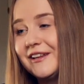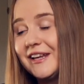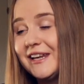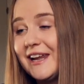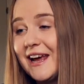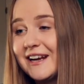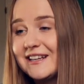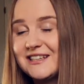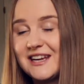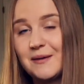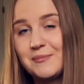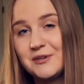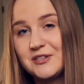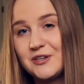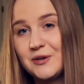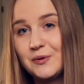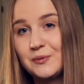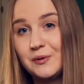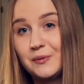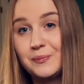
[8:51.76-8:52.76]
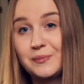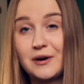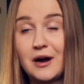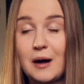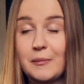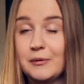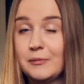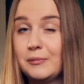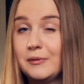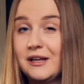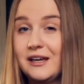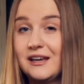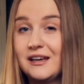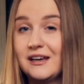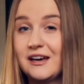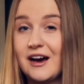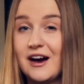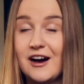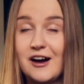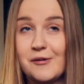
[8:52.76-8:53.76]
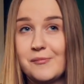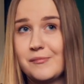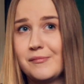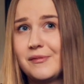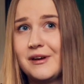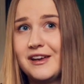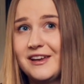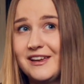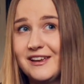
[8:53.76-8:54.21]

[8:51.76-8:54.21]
The next episode will probably come